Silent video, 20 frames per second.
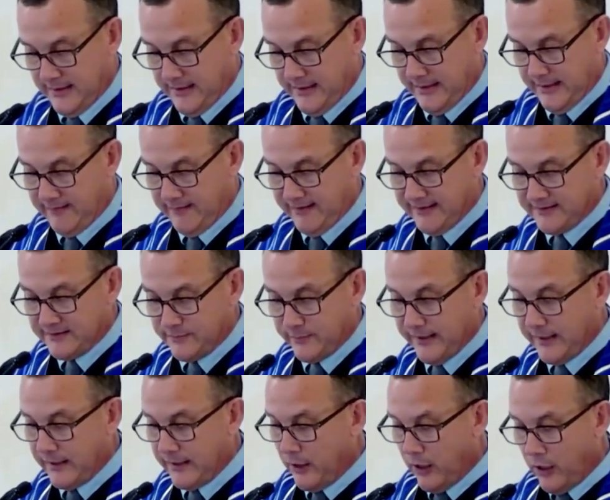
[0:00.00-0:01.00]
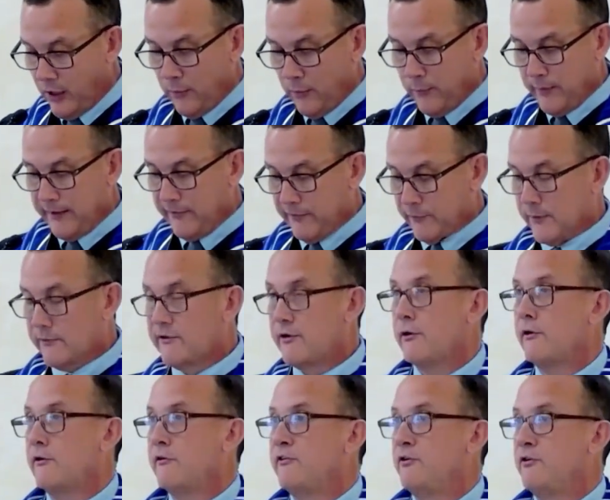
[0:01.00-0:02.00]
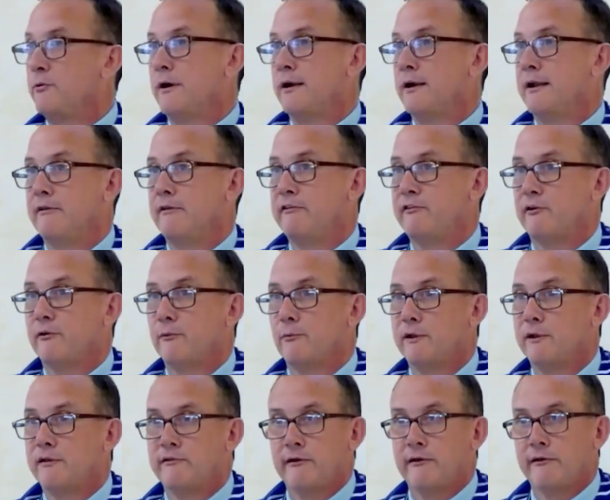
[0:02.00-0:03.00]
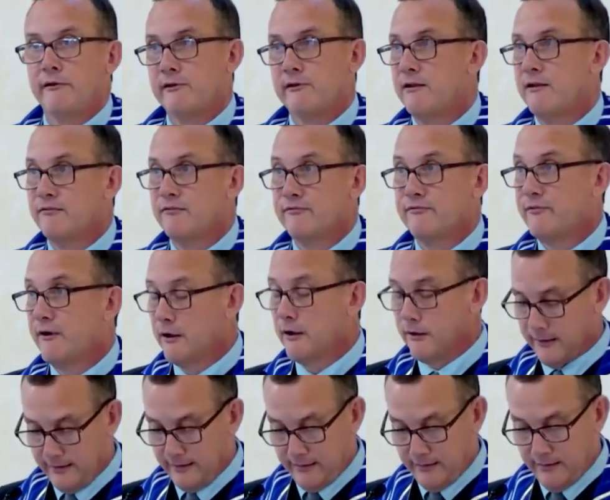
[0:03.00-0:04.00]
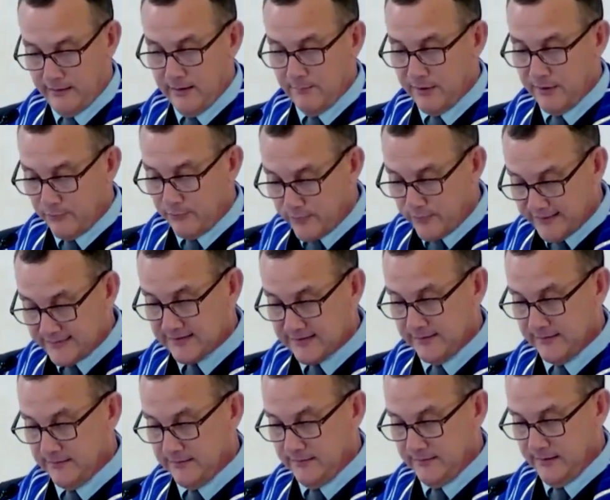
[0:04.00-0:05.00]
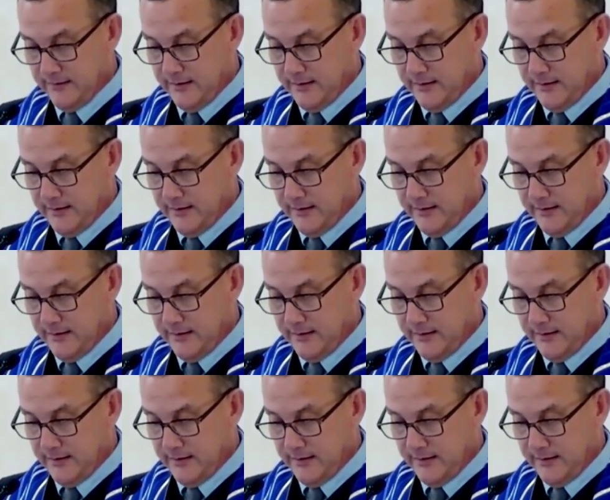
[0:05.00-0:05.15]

In this, we can always return to our nature, which is not fallen, but risen.